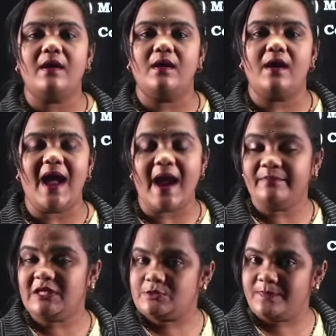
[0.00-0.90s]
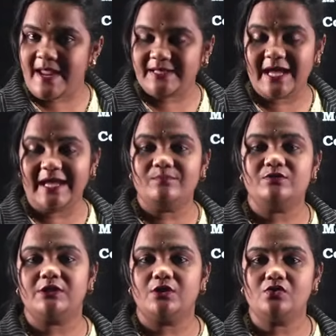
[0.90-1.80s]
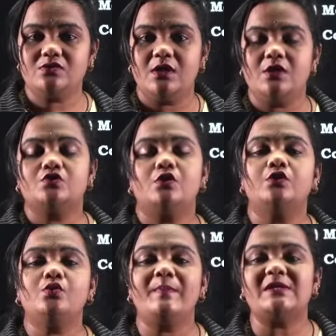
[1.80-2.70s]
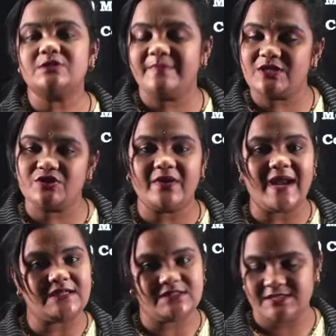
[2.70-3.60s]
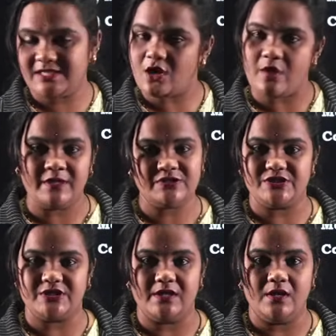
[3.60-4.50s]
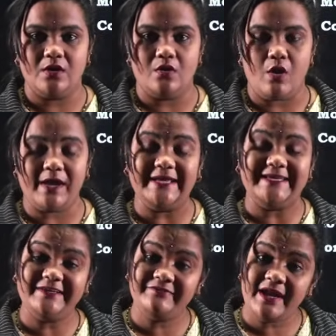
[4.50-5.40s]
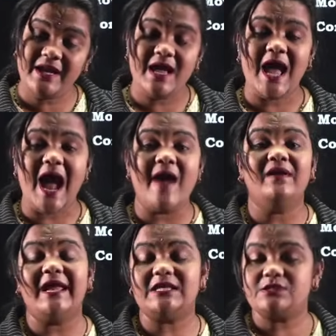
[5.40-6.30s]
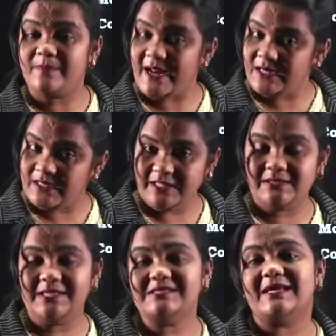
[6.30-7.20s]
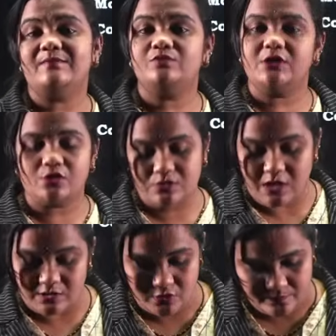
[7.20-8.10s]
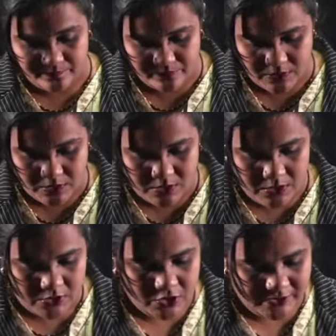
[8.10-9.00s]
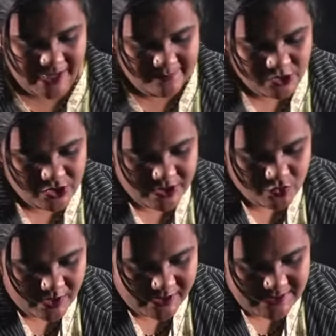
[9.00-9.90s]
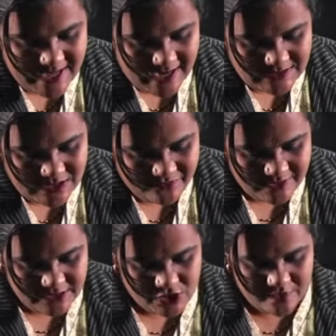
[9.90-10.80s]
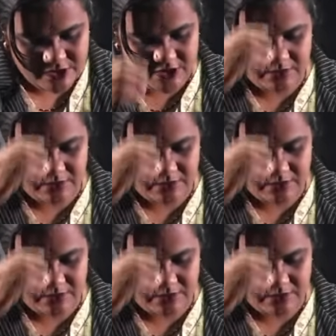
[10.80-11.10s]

I am displaying the MCQs, so you must mention your answers in the comment section. Okay, even I will explain in these MCQs also. So tell me, students, what is the answer for this question?